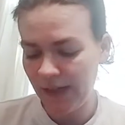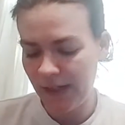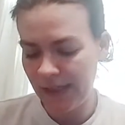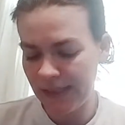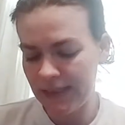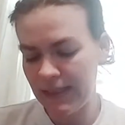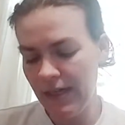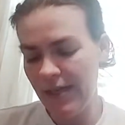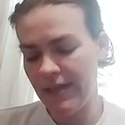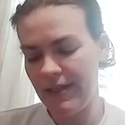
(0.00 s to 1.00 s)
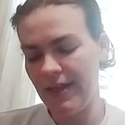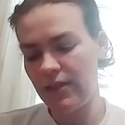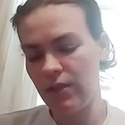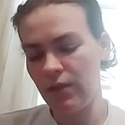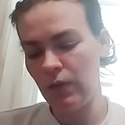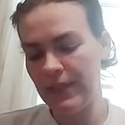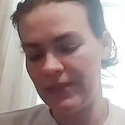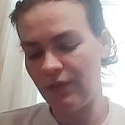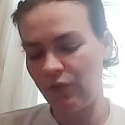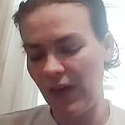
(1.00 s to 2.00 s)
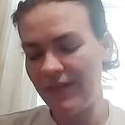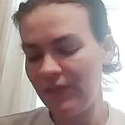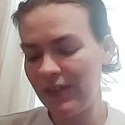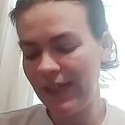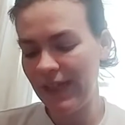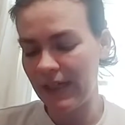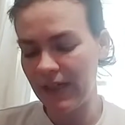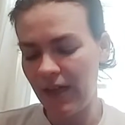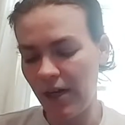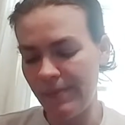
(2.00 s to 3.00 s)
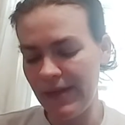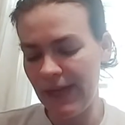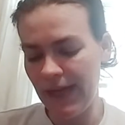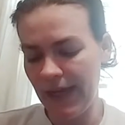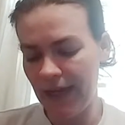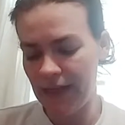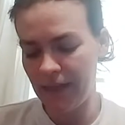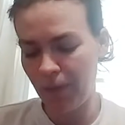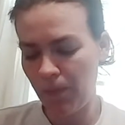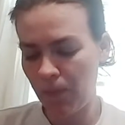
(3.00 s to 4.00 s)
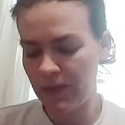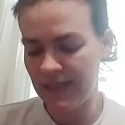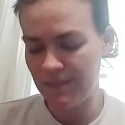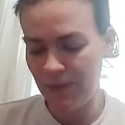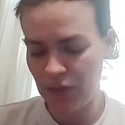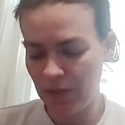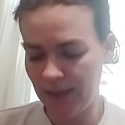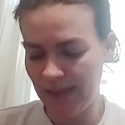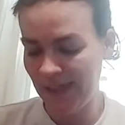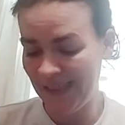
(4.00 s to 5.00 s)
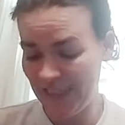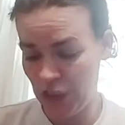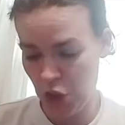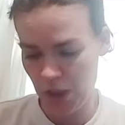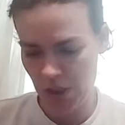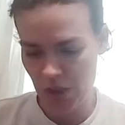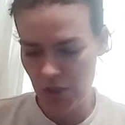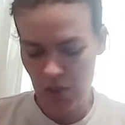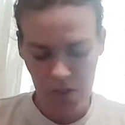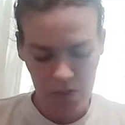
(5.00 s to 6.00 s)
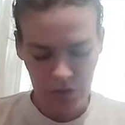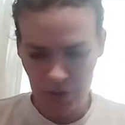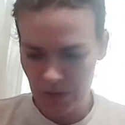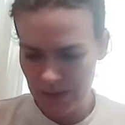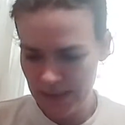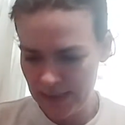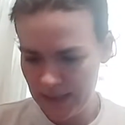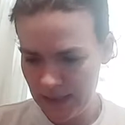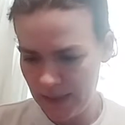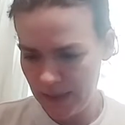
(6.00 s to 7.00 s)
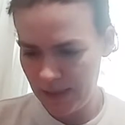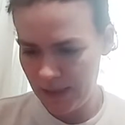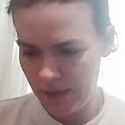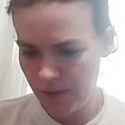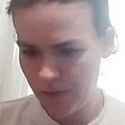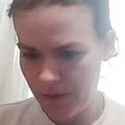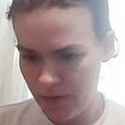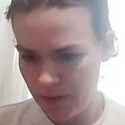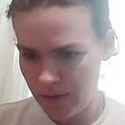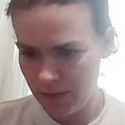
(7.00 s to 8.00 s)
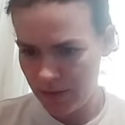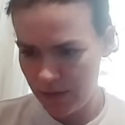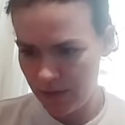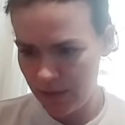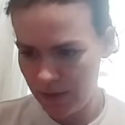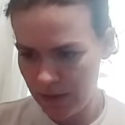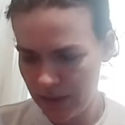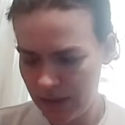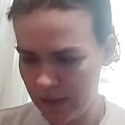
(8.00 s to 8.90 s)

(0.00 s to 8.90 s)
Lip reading: find. The yellow is frightfully uncommon, and the purple is a special edition. So let's see. Not